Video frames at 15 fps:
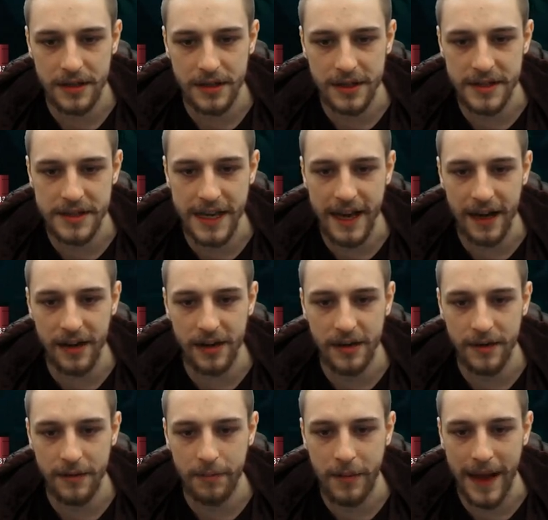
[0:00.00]
But stagger,
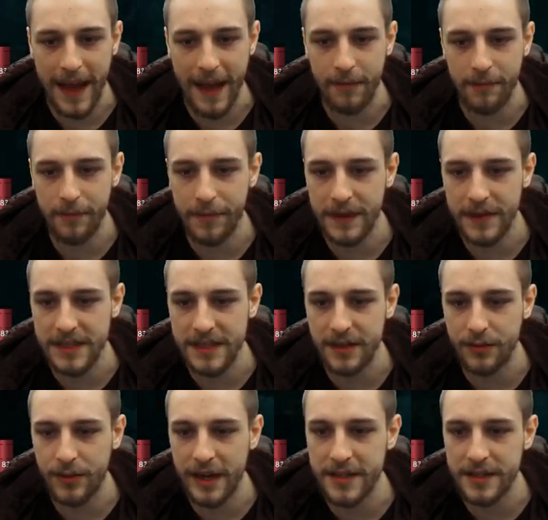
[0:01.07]
bam! You see
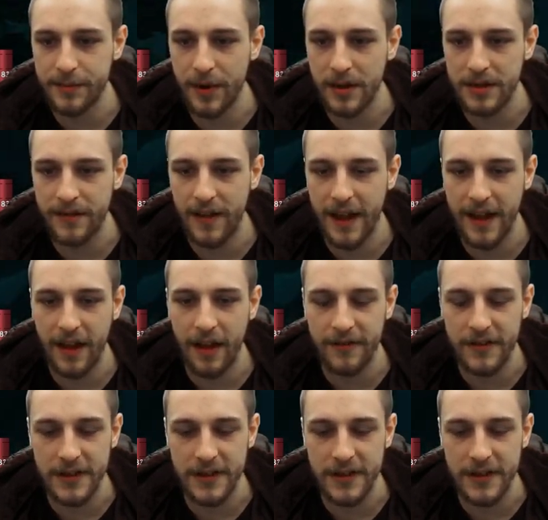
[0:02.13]
the red sparks fly off.